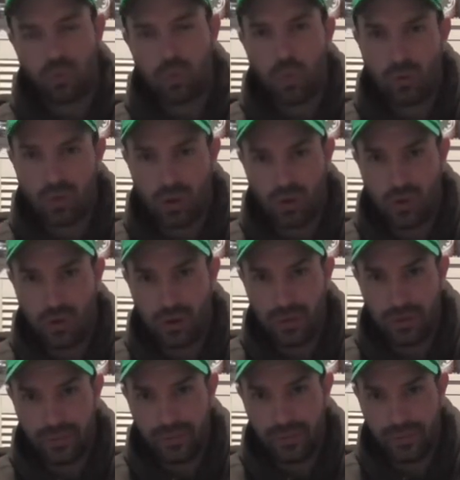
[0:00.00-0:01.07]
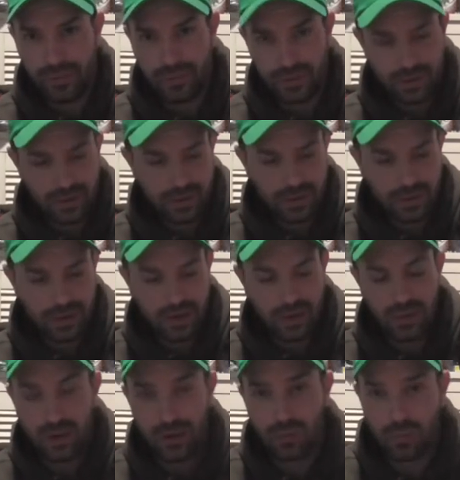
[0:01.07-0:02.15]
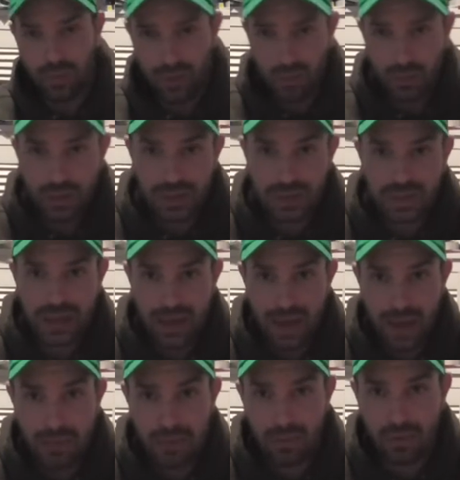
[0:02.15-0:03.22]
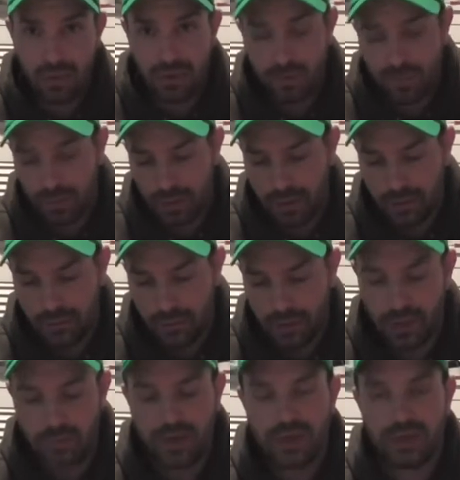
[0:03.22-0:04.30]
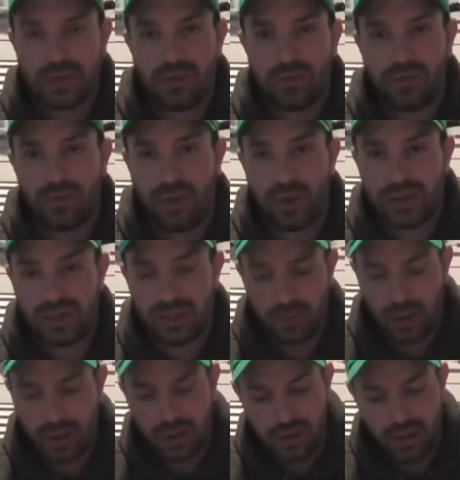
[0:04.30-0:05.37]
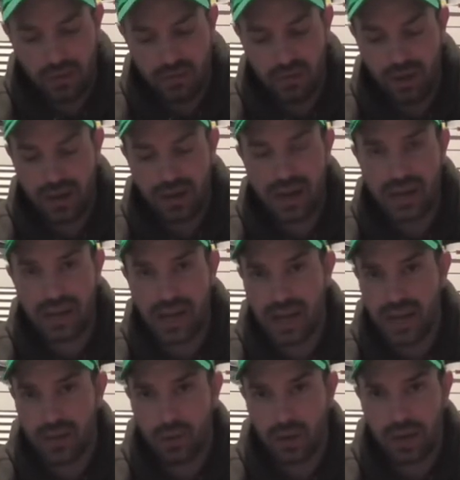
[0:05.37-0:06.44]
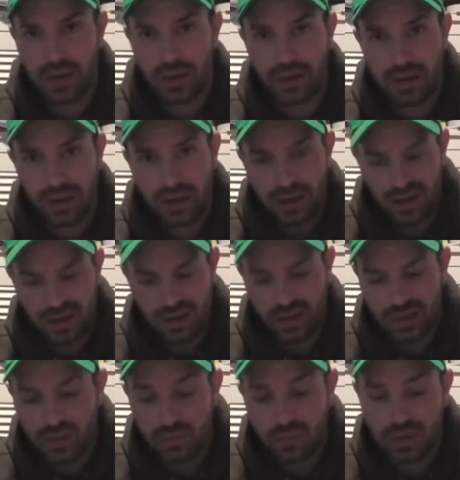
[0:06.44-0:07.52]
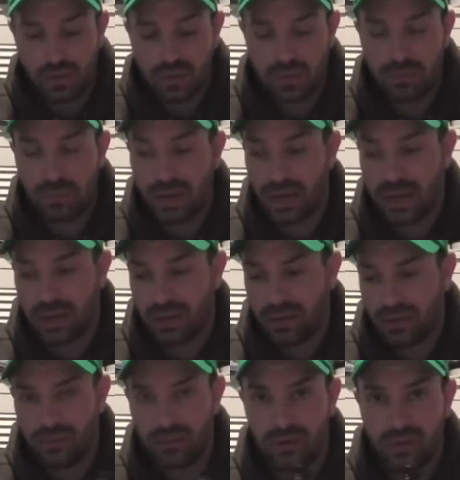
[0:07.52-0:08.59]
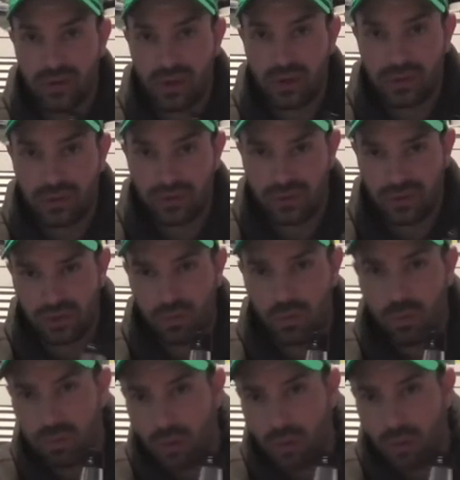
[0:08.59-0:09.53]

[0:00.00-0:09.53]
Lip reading: of walnut oil. Now I wanted to get hemp oil, but when I went to go and find some, I couldn't find any anywhere, and I didn't really want to pay through the nose for a small